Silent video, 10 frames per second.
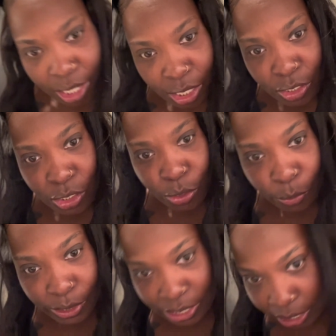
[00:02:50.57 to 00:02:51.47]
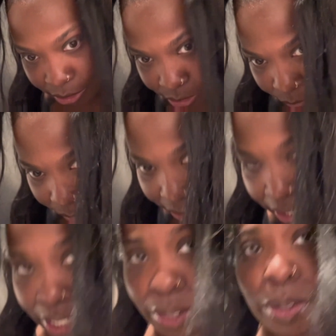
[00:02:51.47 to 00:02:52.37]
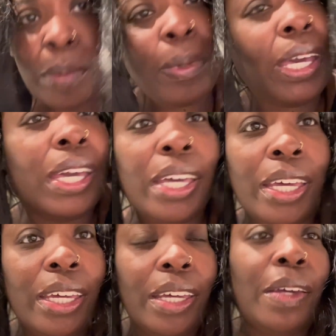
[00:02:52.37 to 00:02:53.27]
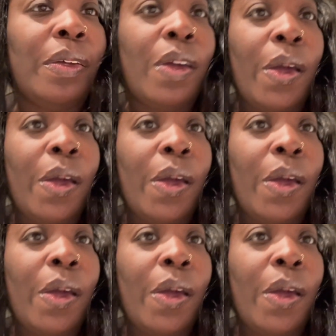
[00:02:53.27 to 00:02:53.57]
story time so right now i'm getting